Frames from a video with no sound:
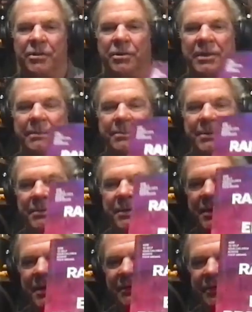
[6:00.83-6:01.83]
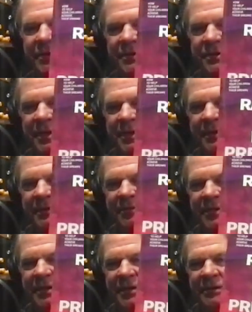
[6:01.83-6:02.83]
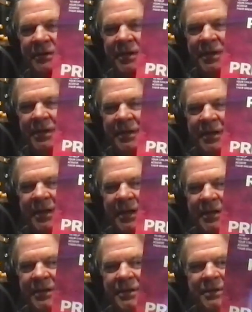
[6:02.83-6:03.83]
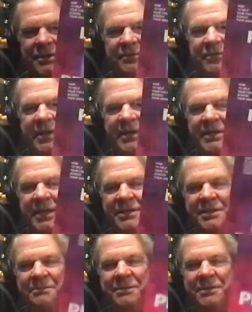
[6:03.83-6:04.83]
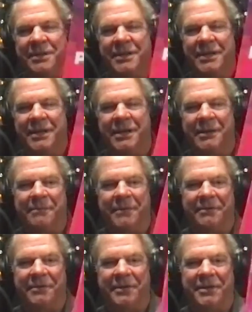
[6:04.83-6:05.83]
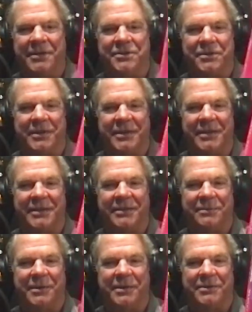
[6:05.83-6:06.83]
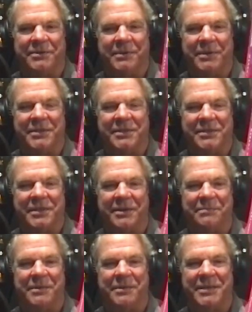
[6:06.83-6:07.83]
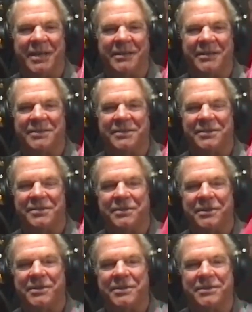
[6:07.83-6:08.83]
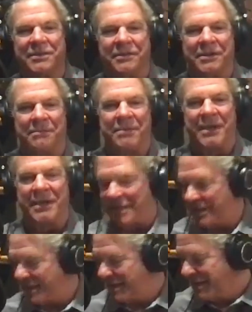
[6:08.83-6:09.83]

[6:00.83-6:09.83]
to hold up the book here for those on the video. It's a fantastic book. I really enjoyed it. It's one of those ones that's hard to put down because the stories are so compelling.